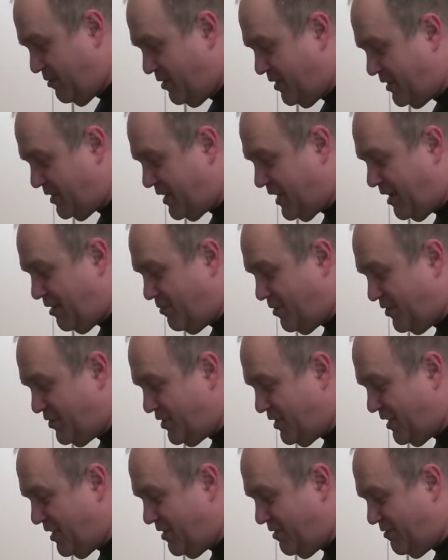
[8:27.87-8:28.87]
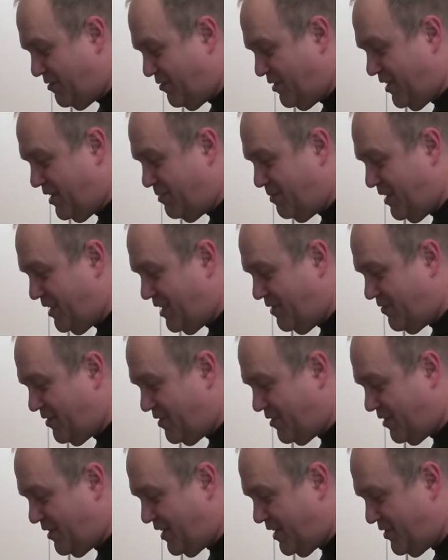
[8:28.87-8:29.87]
want that. Once again, no need to be giving
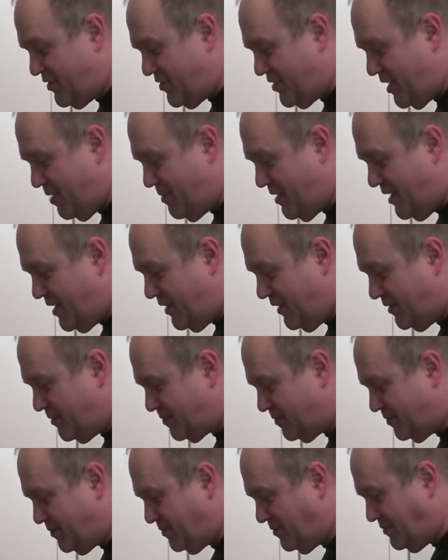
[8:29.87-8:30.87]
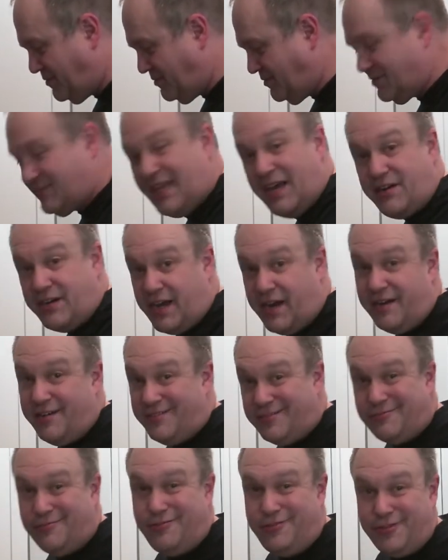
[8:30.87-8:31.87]
our guests salmonella. That kind of
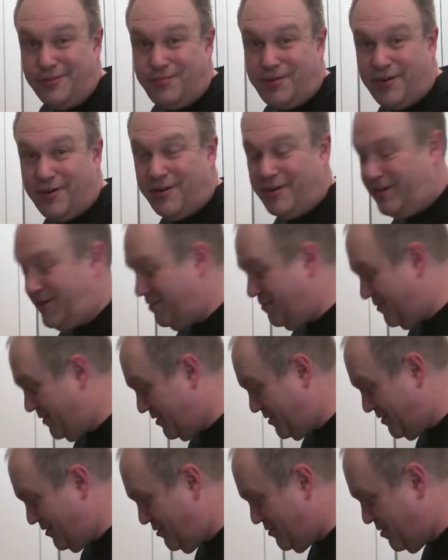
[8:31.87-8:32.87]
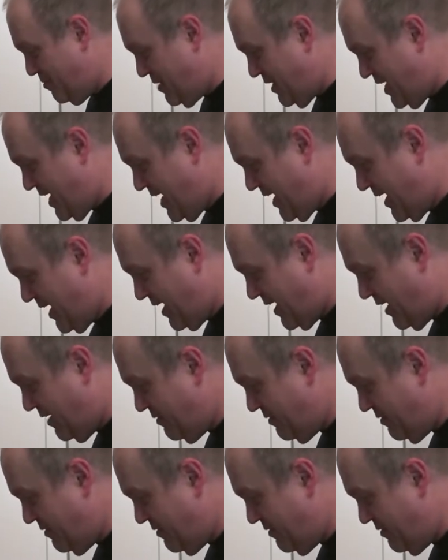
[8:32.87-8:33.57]
just ruined the party, and you don't want to be that guy.